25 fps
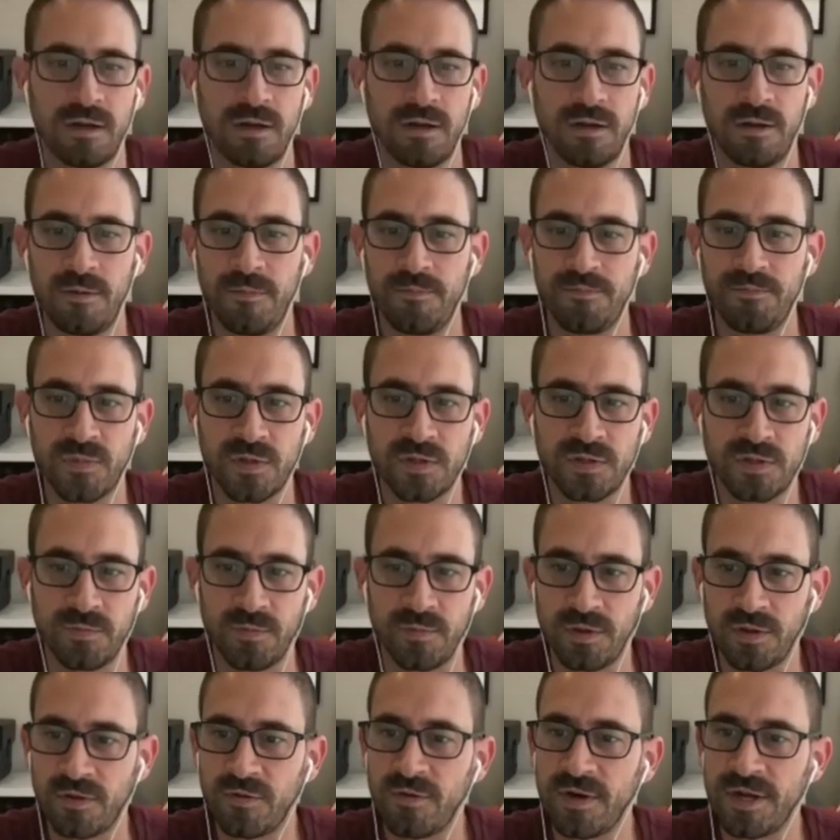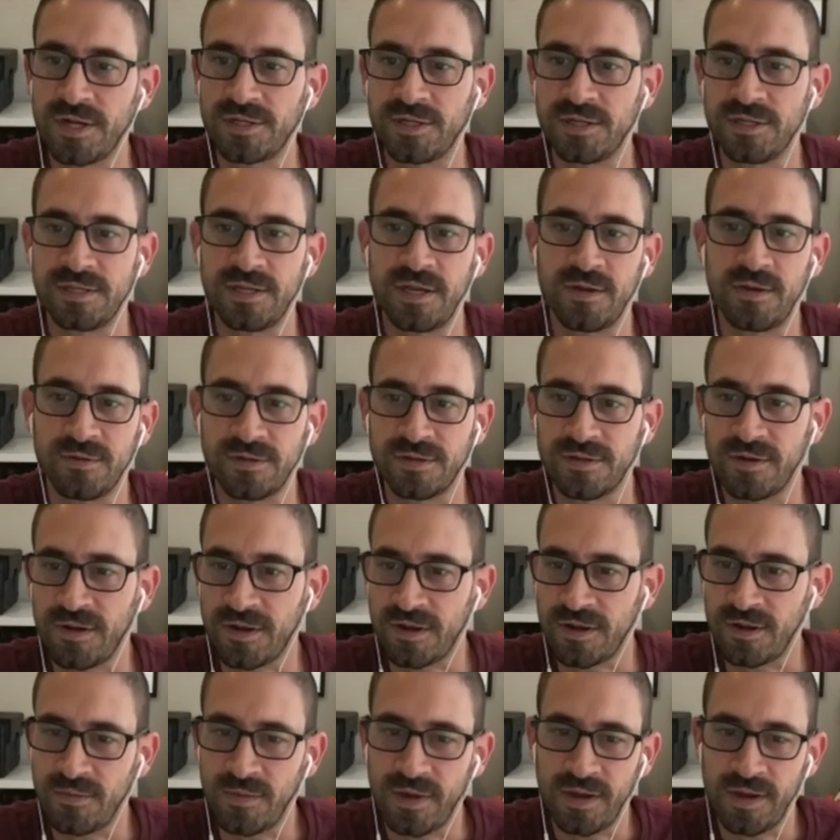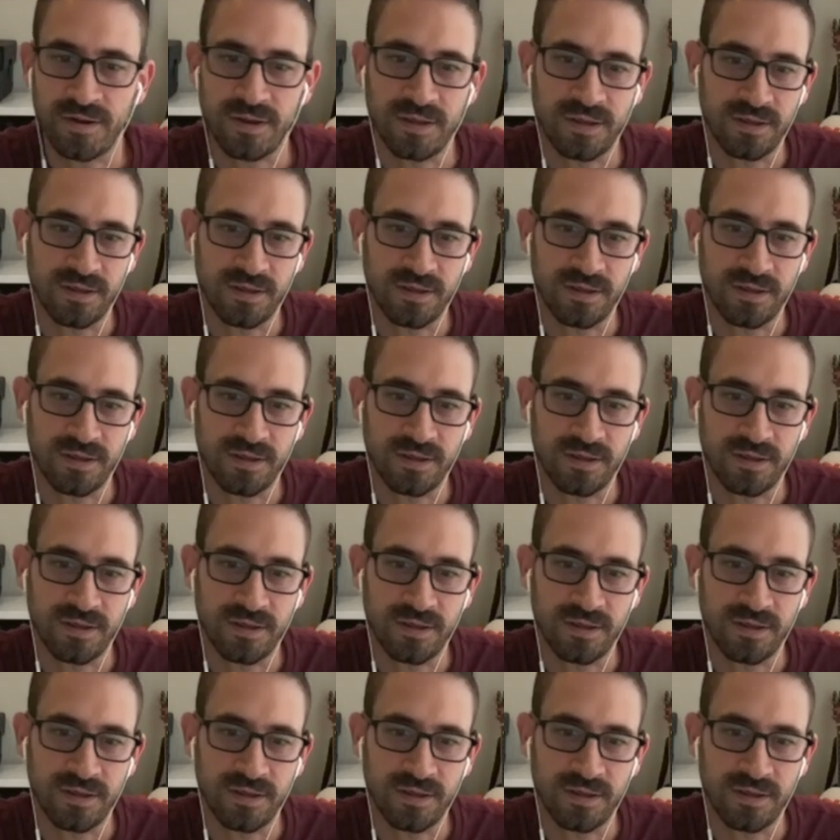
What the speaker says: Some of the questions that we're talking about